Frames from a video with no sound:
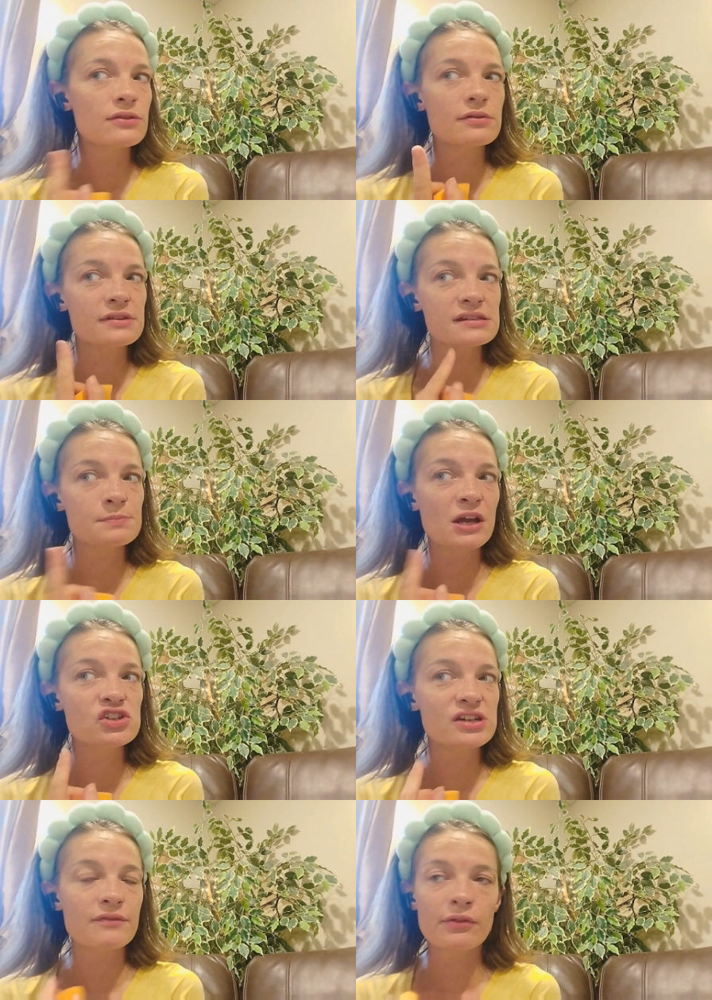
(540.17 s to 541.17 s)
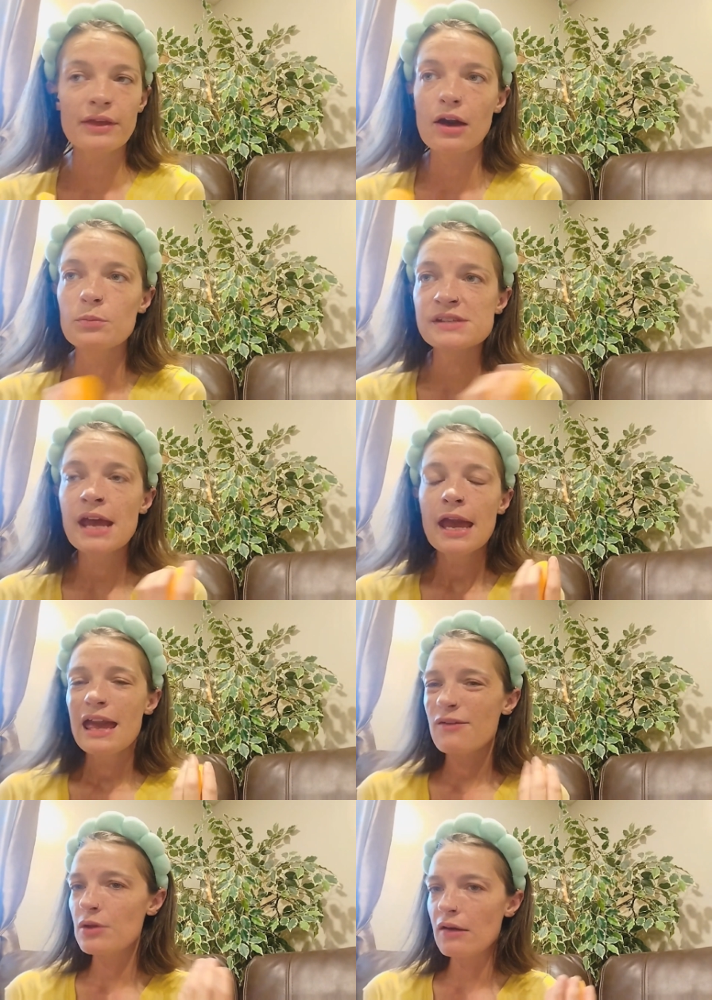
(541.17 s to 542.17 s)
either. The sponge definitely helps.
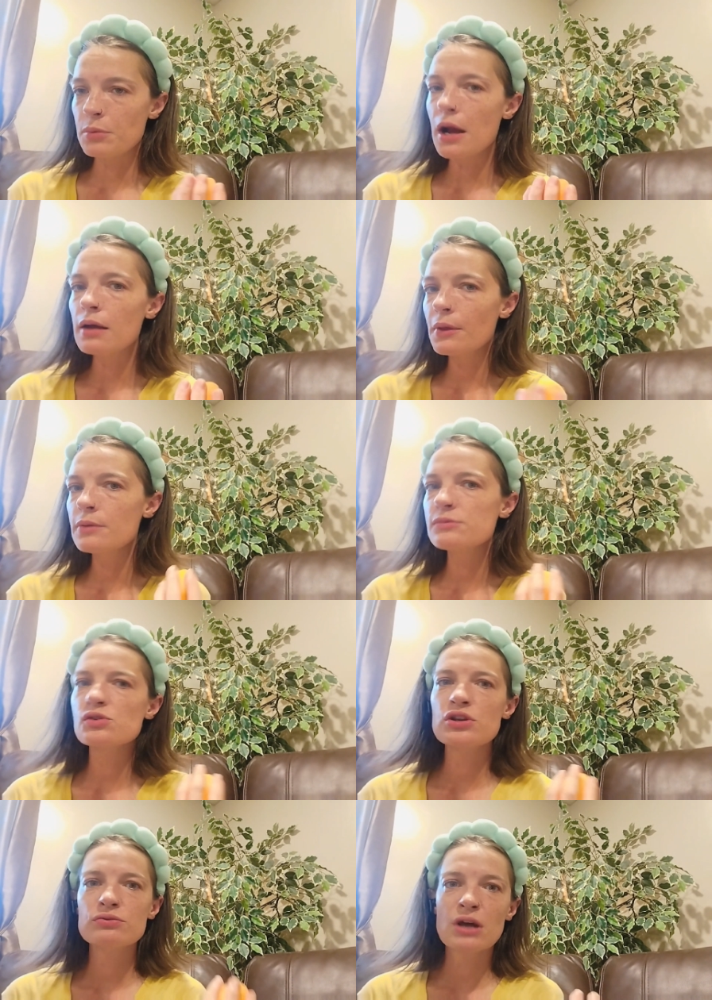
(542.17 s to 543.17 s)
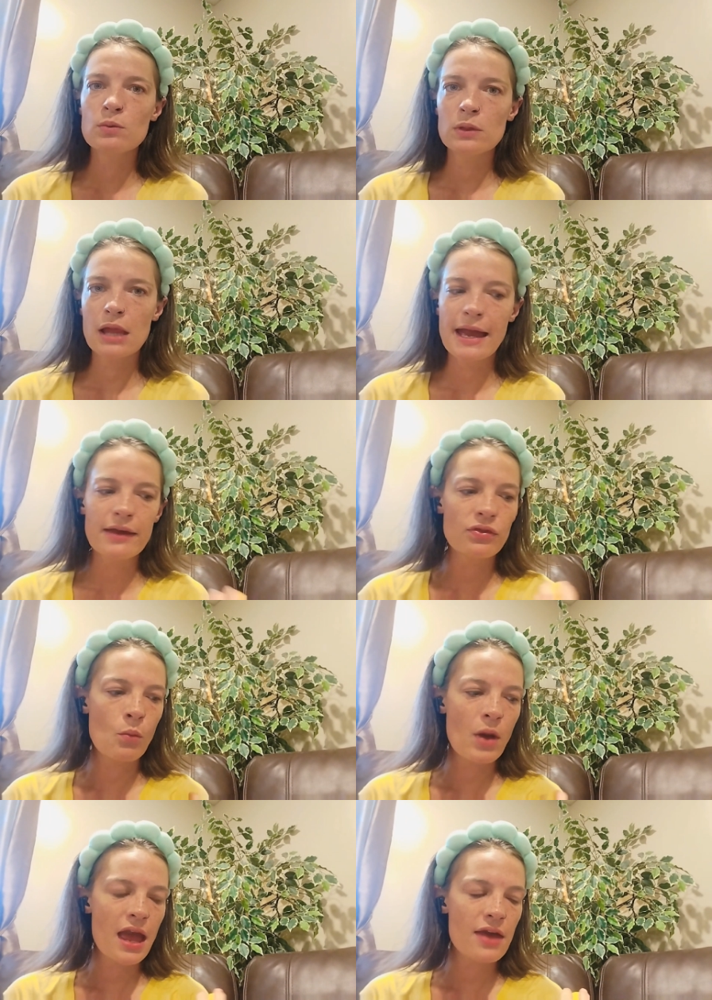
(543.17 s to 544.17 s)
If you have problems or you don't like the
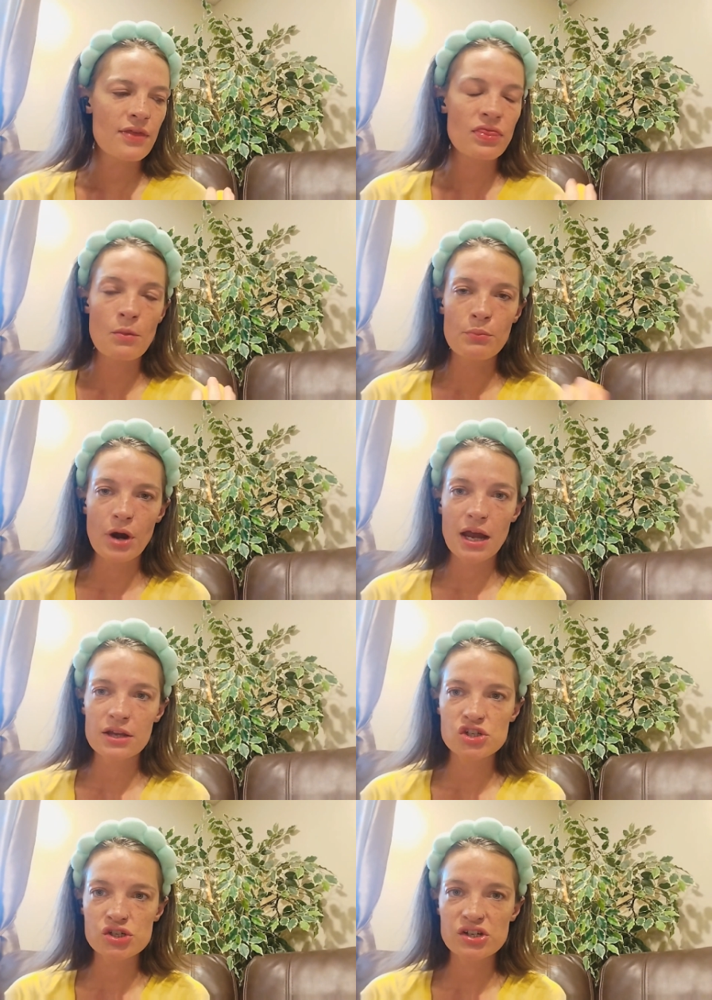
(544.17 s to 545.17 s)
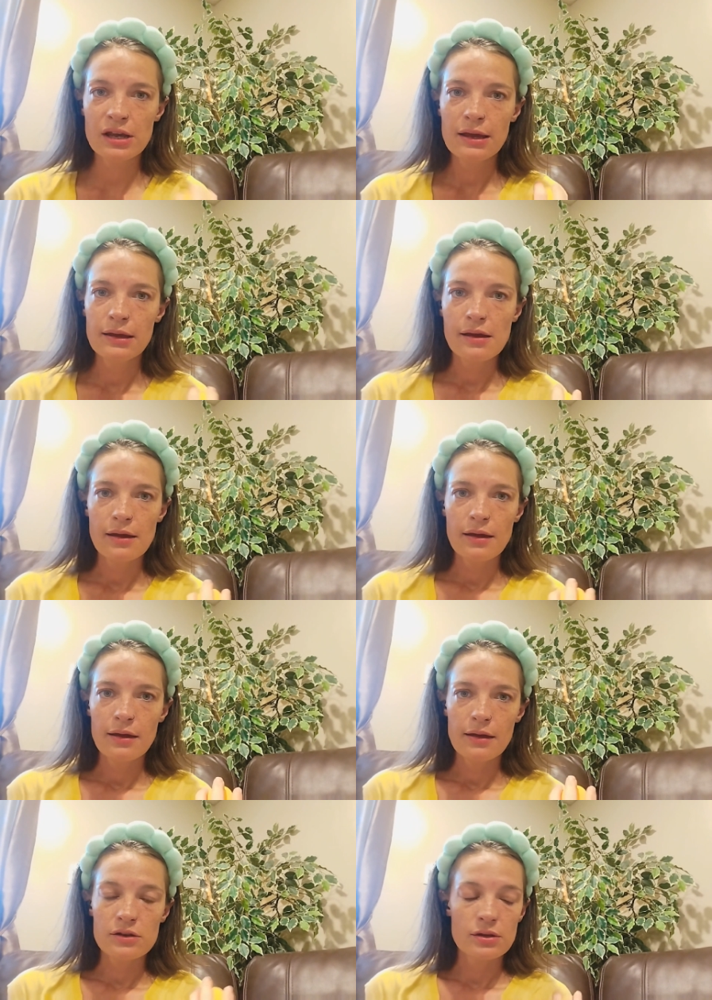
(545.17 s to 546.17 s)
way that the brush,
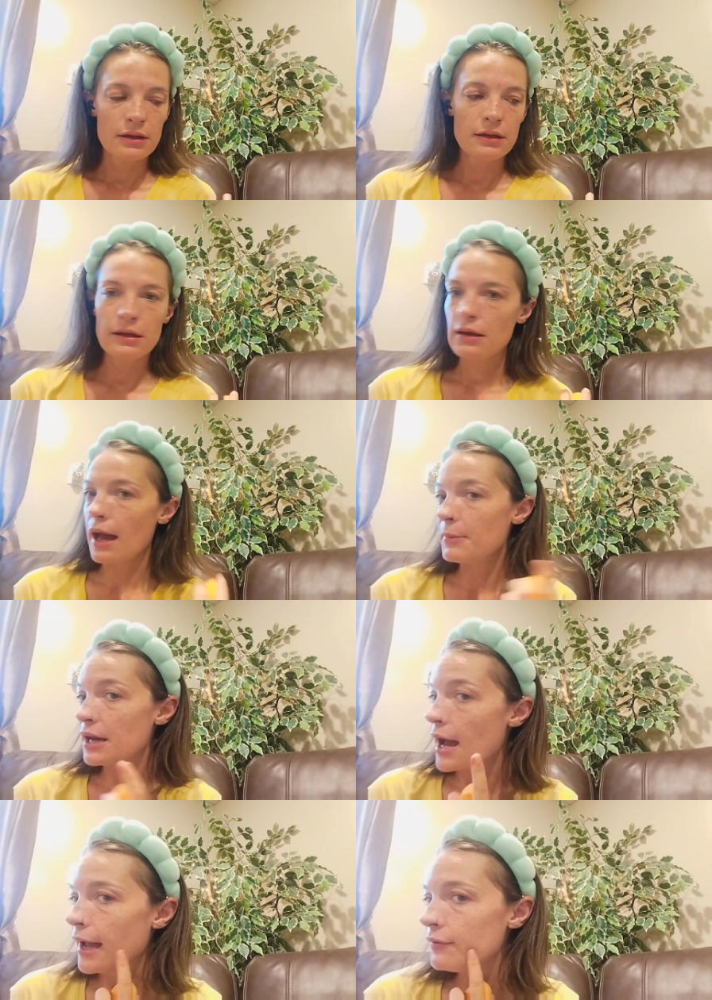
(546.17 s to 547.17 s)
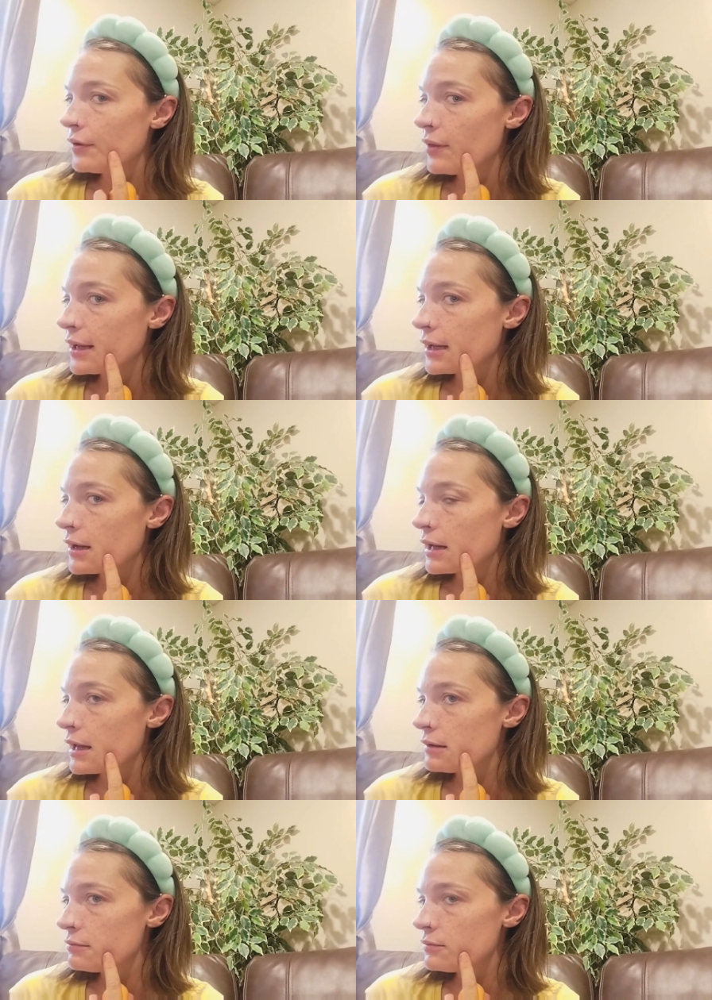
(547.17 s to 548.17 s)
I mean, I feel like I got
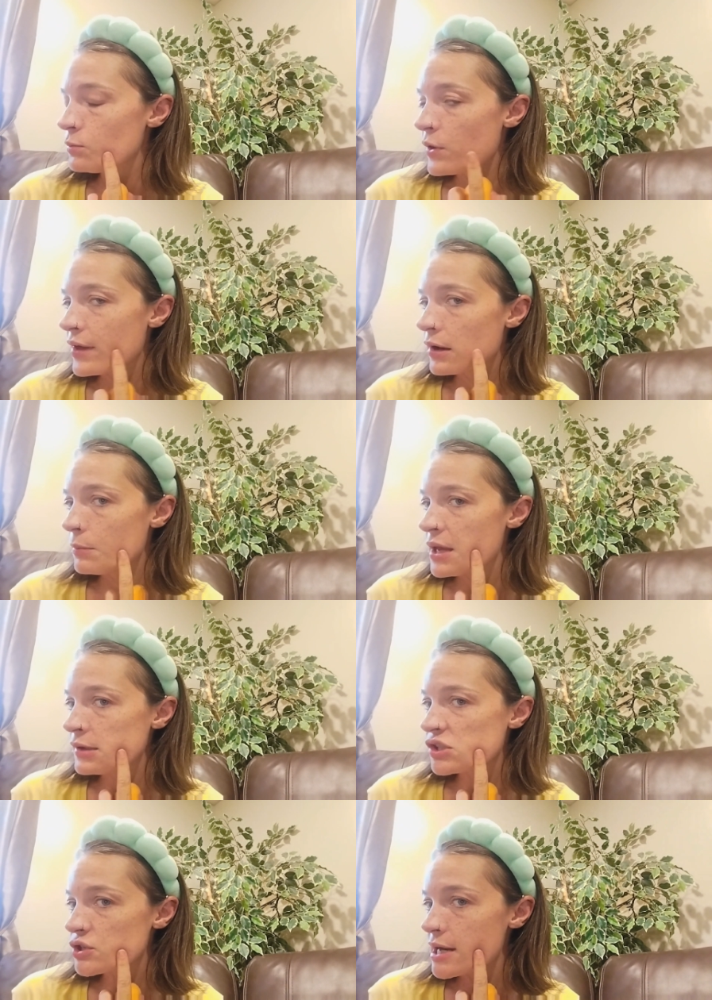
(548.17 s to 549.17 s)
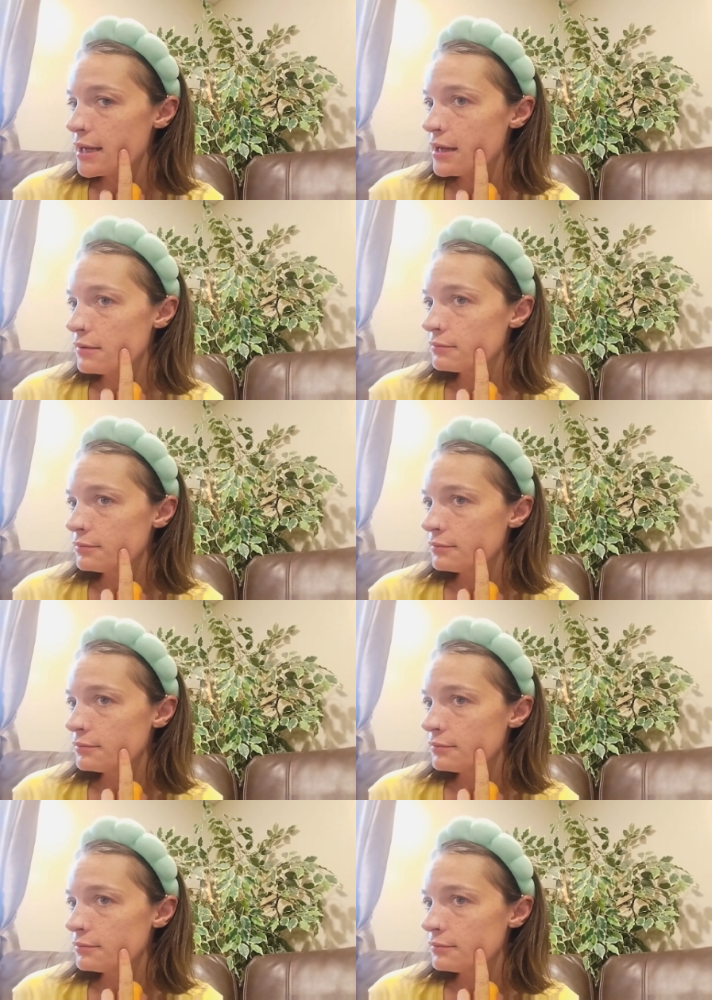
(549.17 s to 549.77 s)
it without it being streaky.